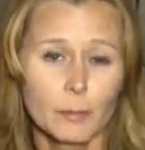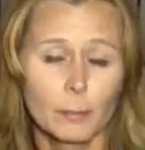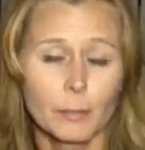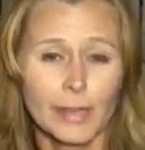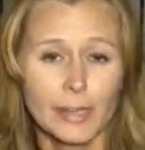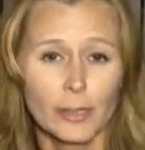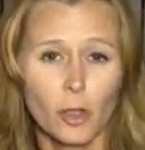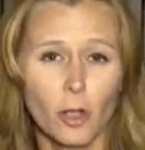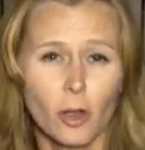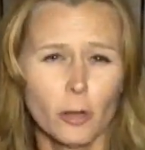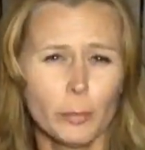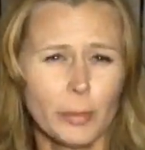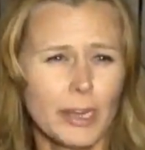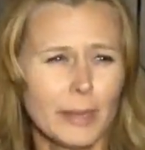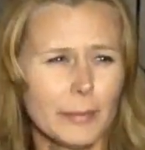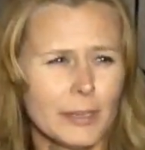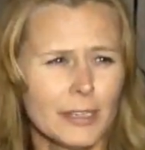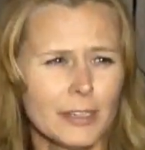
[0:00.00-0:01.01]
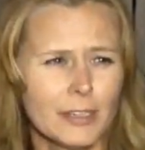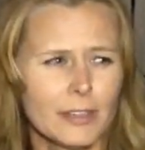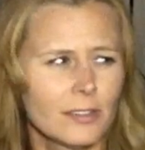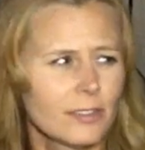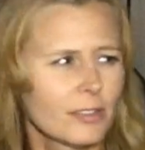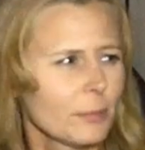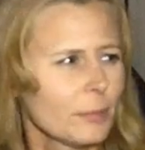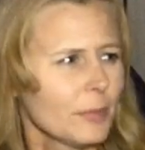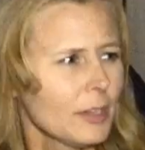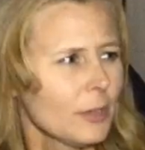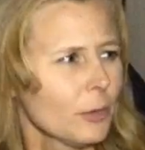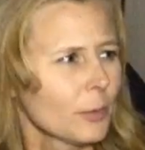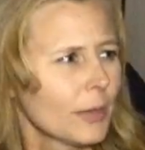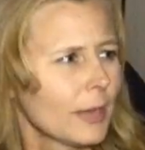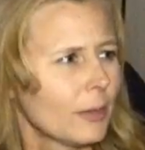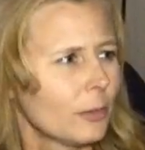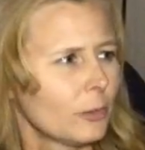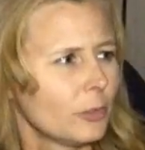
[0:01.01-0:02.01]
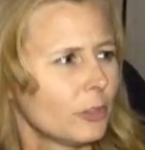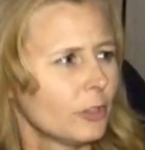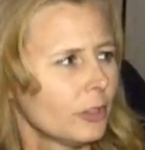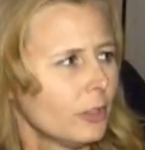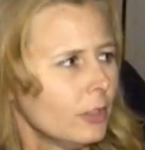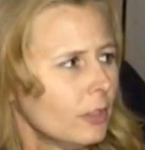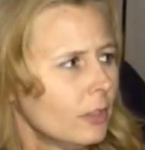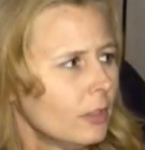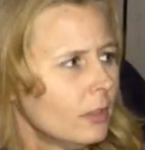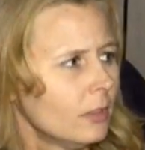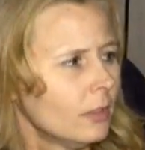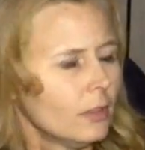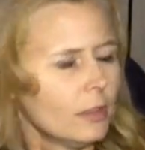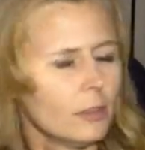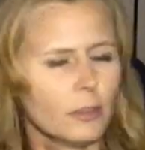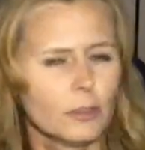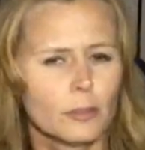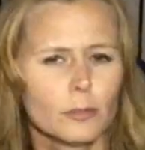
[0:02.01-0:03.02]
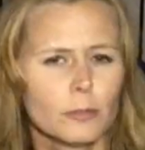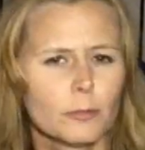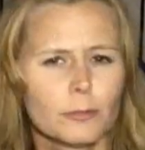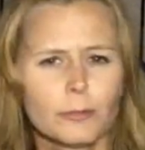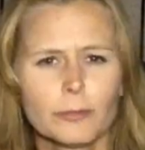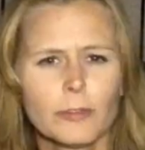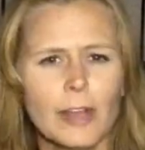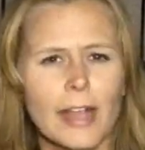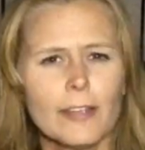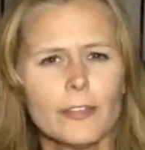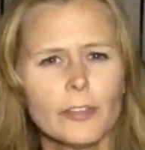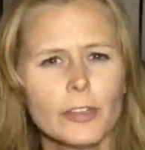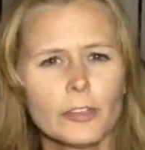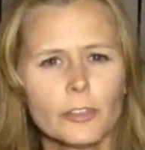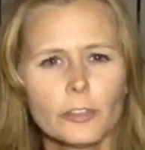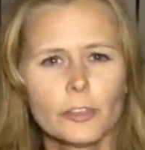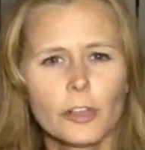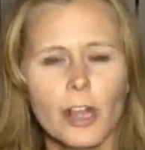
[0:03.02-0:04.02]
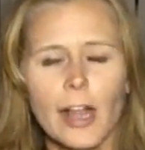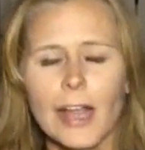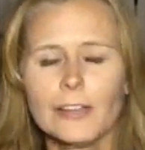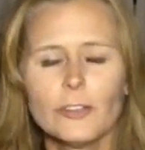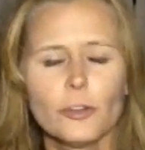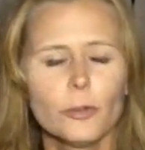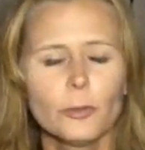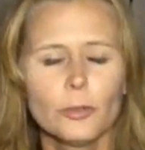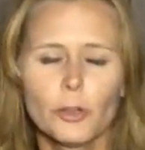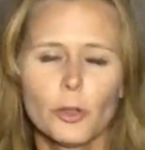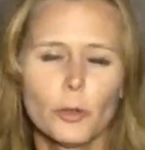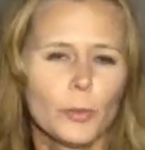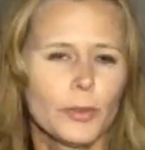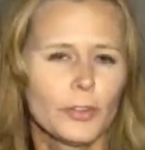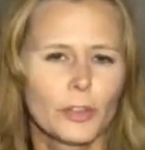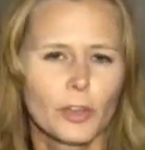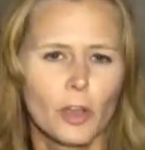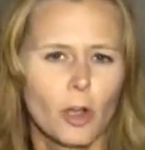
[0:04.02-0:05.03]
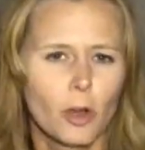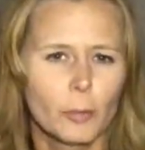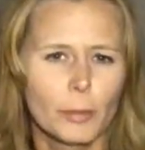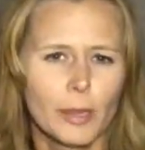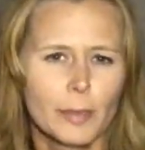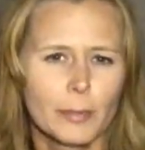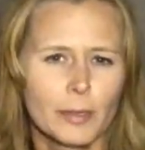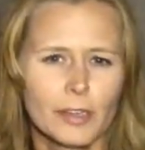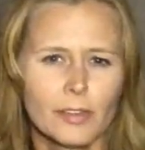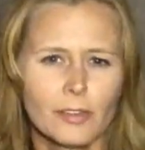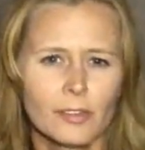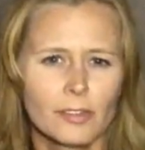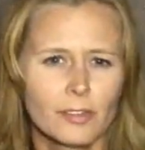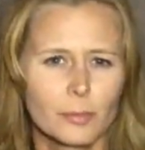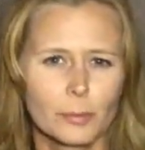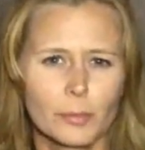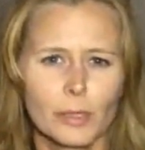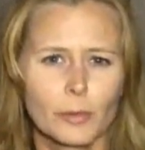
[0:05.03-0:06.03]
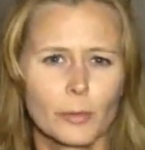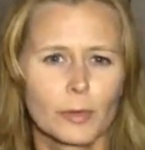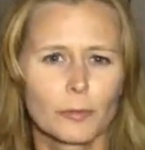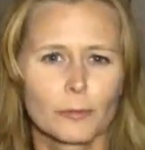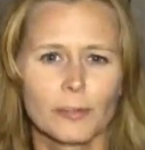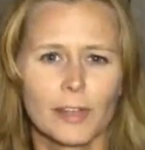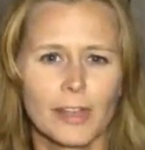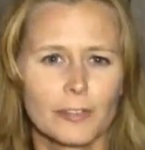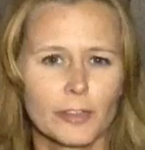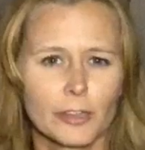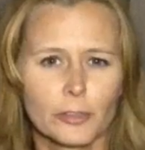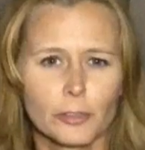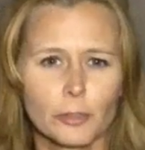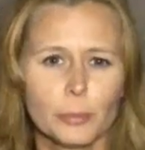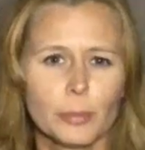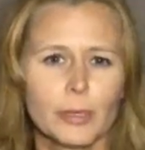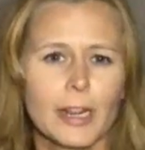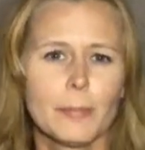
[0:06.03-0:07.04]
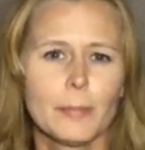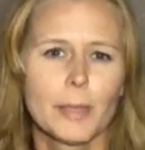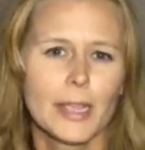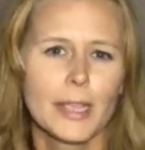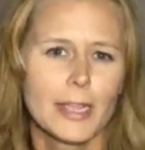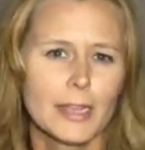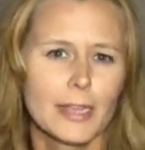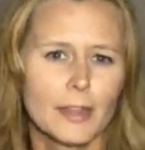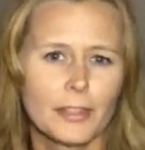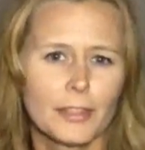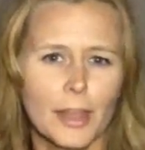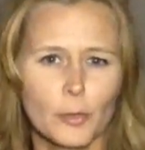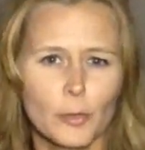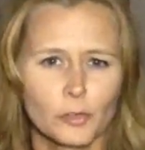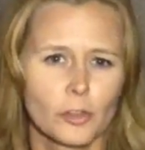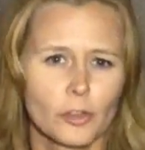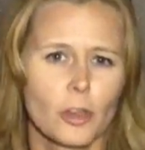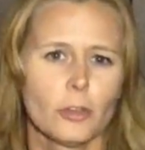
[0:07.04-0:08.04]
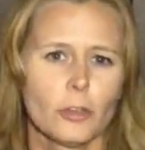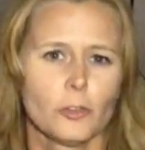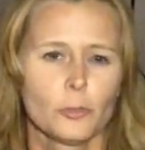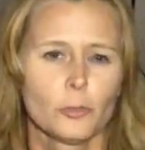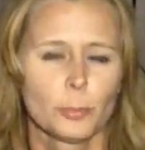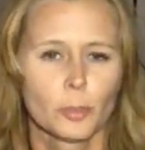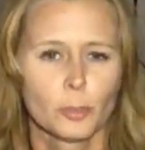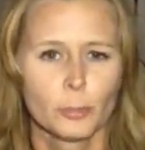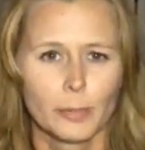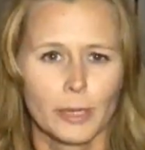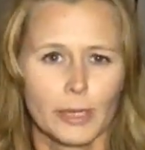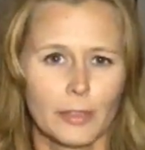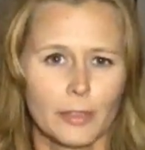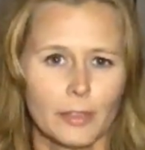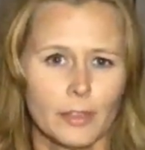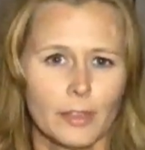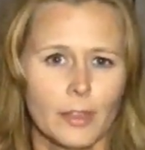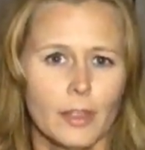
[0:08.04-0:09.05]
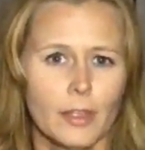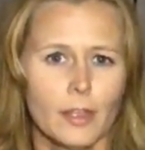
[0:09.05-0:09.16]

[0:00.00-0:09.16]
My car payment is something around $500. I don't know what the car payment is, something around $500, but I pay $1,000 per month.